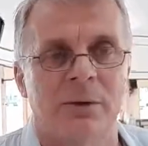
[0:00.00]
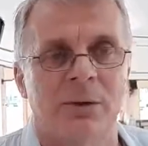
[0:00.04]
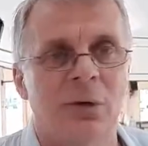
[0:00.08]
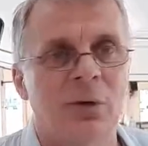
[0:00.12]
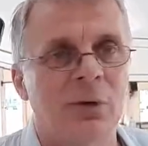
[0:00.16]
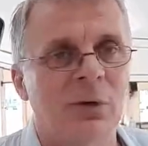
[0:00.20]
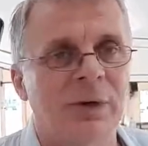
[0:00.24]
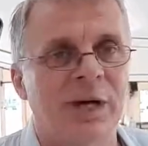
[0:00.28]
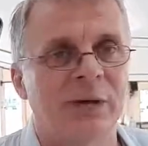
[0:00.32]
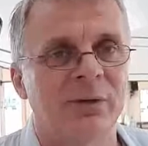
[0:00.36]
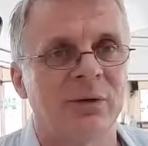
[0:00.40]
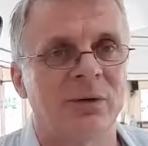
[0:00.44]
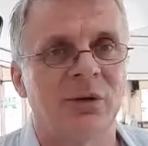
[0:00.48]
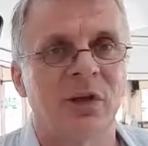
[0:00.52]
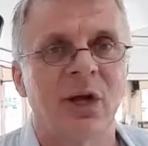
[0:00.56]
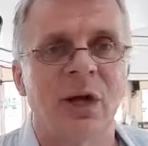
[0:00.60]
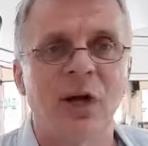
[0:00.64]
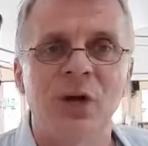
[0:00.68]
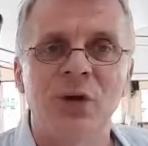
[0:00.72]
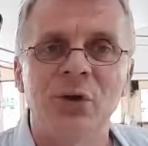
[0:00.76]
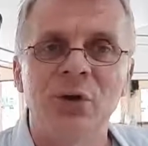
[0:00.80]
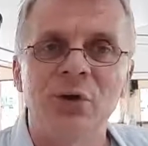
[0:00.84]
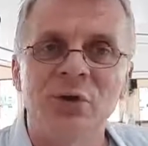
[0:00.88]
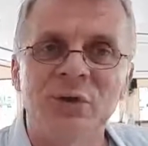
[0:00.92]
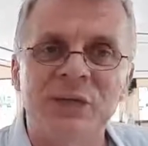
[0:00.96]
You cannot.
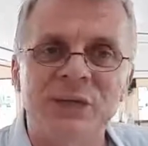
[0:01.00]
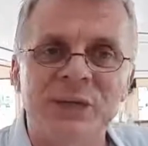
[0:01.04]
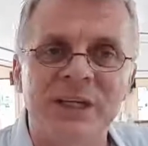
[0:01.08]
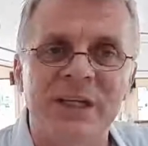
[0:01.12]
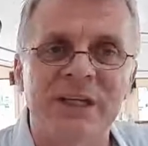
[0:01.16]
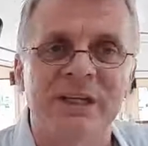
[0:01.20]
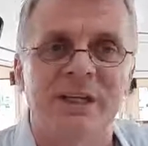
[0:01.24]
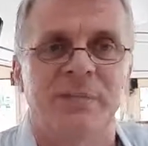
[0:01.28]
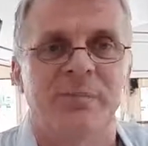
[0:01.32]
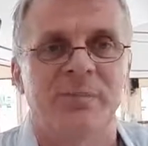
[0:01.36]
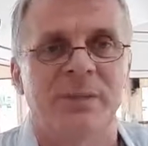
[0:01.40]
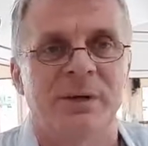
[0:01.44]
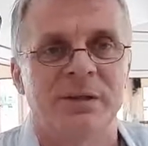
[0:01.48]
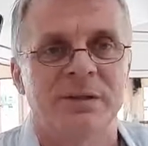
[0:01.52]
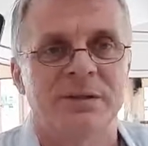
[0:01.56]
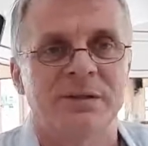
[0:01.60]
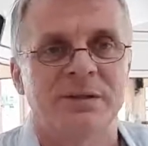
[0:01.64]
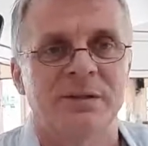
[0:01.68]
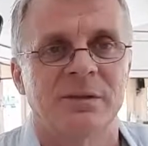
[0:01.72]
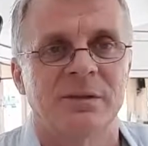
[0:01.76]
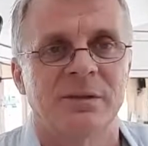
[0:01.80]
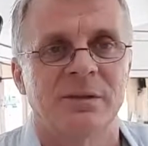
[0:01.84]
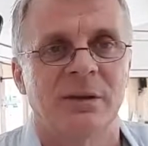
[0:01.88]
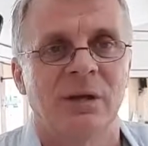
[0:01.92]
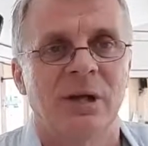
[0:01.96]
You see the
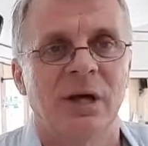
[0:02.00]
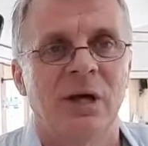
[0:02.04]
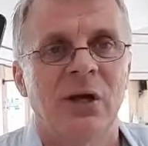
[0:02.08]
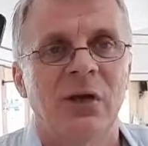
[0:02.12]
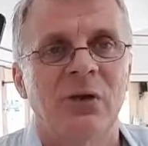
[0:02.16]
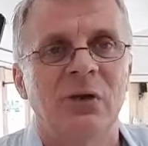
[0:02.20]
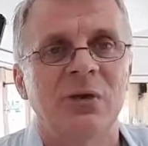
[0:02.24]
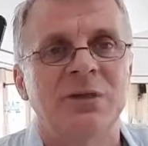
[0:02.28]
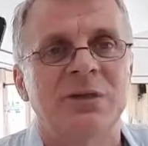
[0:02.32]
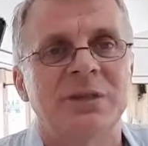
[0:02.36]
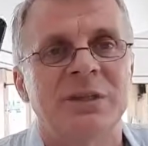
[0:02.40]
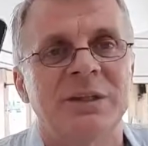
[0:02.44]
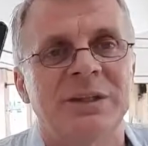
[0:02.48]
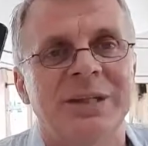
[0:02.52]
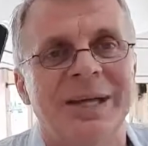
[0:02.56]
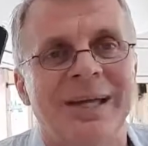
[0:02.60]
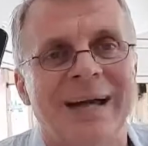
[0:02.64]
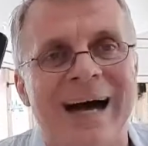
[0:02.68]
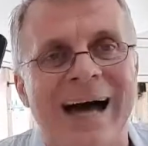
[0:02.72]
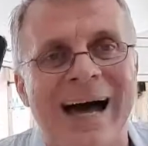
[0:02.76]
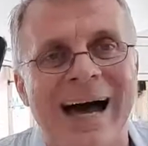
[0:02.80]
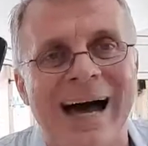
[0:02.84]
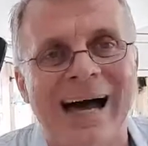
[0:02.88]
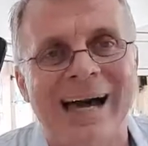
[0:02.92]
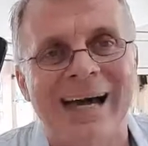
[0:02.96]
person. You see
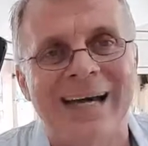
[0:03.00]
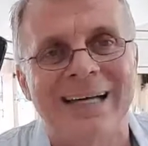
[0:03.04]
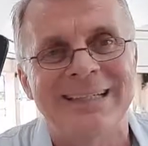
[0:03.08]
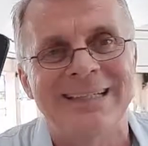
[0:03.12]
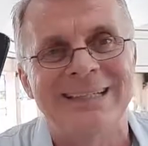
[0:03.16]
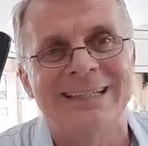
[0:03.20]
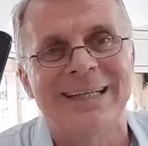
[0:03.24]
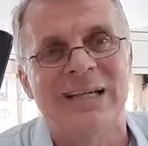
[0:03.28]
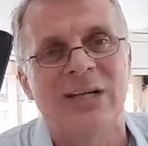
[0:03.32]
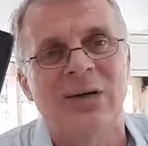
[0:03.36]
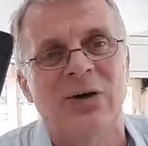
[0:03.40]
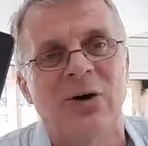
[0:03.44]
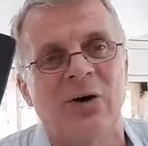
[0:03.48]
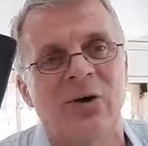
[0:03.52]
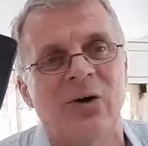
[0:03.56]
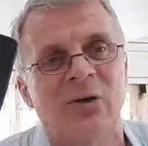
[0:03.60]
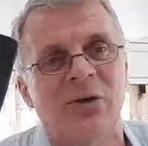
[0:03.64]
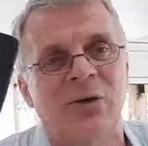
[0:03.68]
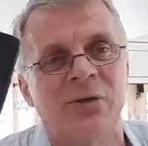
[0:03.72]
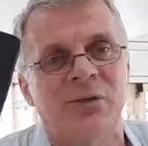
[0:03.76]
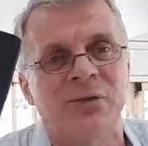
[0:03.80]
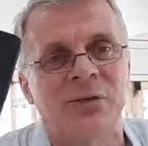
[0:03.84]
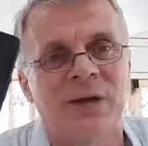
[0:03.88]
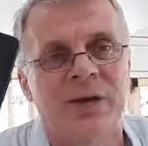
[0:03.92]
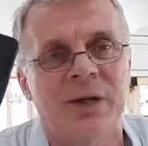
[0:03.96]
the eyes, the
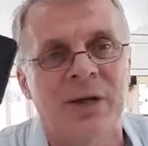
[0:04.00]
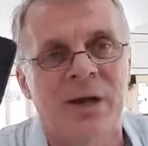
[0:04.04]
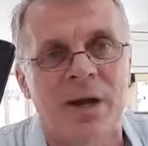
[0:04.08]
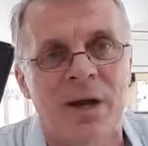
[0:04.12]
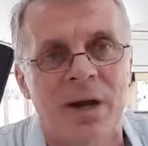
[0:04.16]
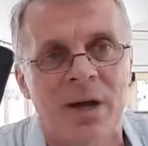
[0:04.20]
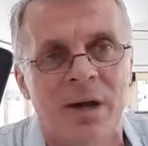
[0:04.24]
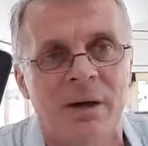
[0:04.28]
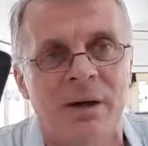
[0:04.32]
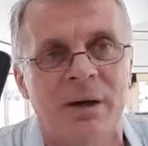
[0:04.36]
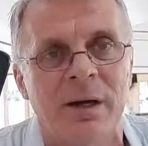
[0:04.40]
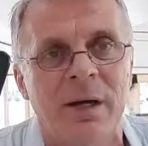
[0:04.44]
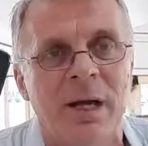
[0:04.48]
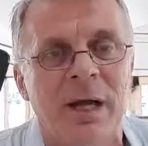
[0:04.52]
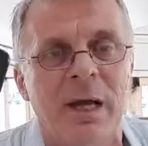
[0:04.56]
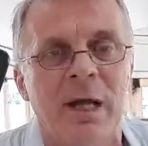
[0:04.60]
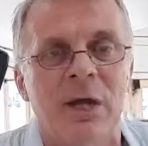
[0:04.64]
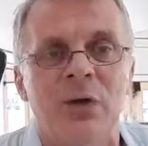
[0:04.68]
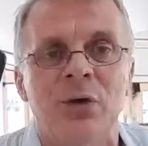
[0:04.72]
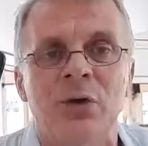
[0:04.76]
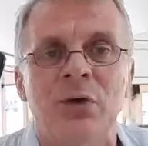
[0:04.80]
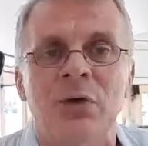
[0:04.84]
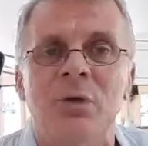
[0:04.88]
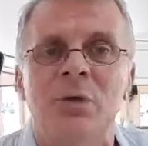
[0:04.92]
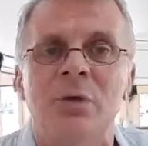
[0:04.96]
color of the hair.
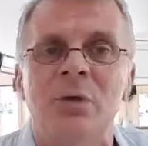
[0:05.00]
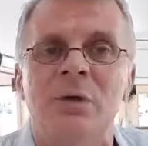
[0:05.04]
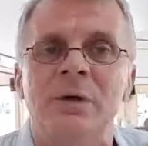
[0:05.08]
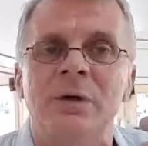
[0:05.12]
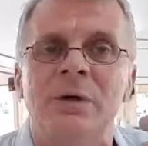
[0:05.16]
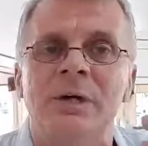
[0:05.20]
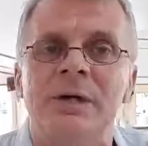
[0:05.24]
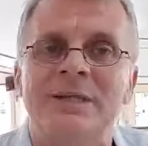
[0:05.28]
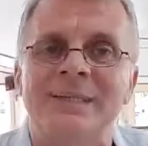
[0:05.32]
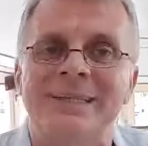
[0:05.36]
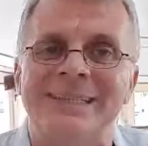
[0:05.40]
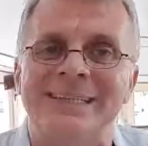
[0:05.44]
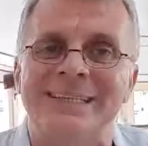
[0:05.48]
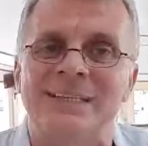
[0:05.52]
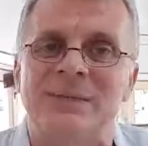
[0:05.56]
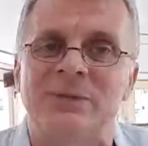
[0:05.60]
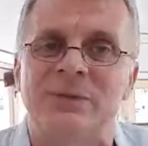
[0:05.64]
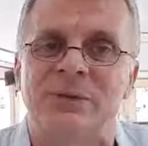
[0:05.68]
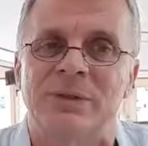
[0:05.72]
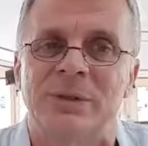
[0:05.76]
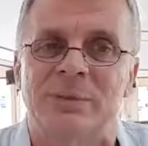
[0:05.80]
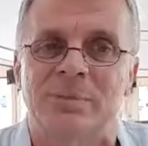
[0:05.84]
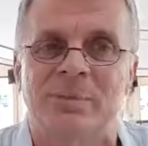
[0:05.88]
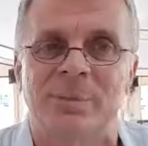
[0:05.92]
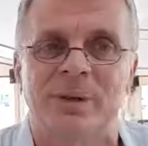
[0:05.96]
You listen
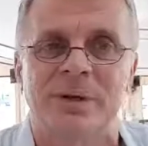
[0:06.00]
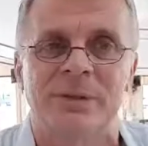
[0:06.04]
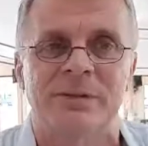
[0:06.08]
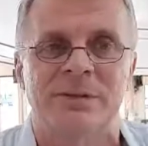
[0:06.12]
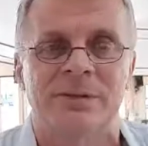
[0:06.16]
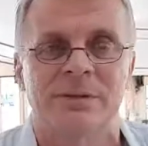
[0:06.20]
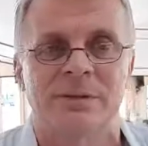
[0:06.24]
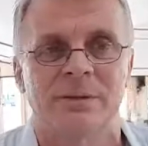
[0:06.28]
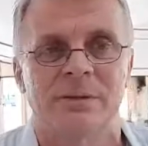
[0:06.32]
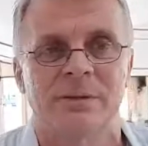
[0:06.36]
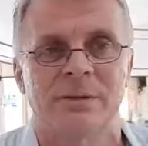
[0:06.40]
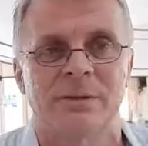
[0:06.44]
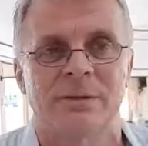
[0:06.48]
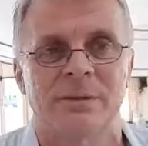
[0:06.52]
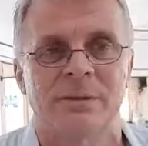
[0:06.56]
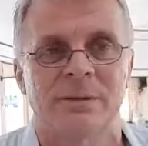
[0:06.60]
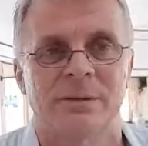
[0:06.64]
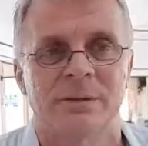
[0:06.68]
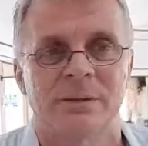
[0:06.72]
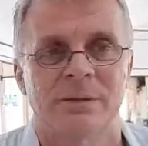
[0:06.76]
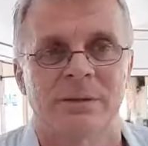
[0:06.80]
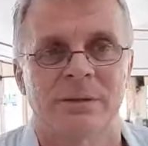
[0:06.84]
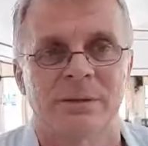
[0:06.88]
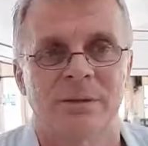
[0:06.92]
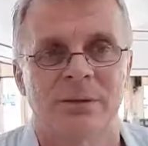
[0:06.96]
to the person.
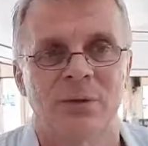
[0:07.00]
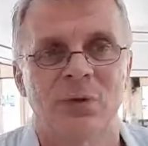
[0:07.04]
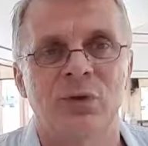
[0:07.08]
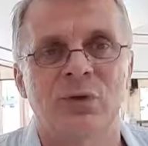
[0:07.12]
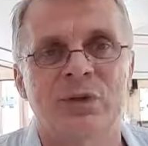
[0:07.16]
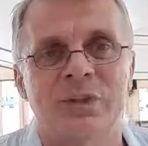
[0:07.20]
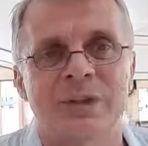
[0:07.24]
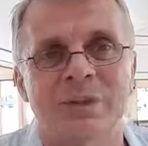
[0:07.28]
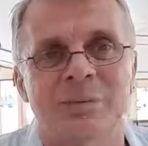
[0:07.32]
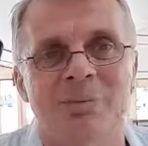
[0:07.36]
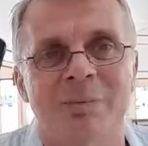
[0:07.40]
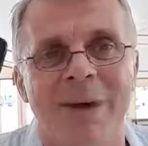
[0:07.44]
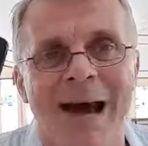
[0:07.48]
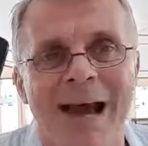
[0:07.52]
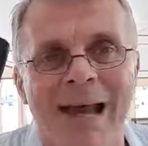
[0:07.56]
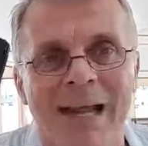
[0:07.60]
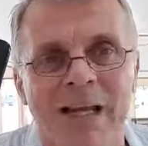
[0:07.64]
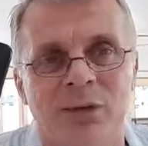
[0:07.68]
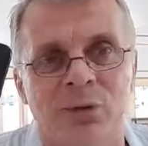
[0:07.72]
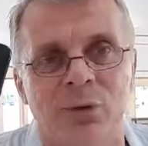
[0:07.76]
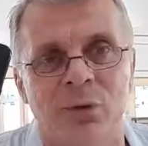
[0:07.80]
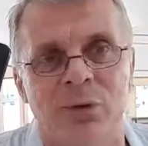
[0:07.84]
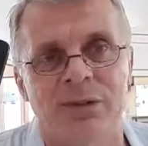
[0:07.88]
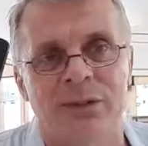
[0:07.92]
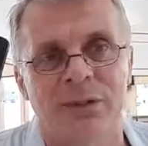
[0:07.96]
You
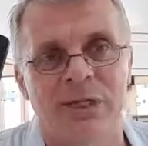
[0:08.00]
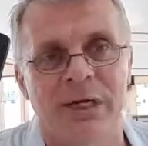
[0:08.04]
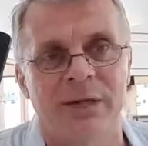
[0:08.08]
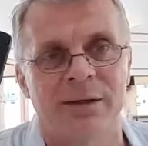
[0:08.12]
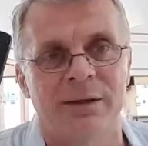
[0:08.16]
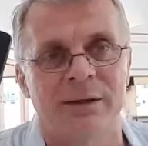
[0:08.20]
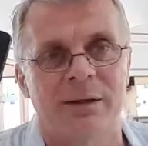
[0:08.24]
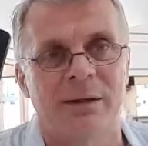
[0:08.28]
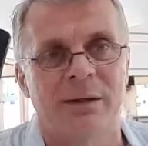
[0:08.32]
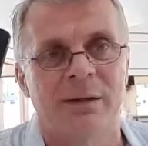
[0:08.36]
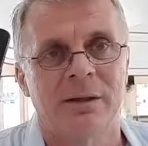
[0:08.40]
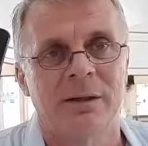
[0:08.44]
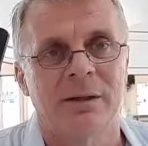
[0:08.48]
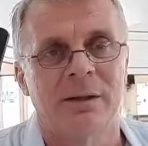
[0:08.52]
smile to each other.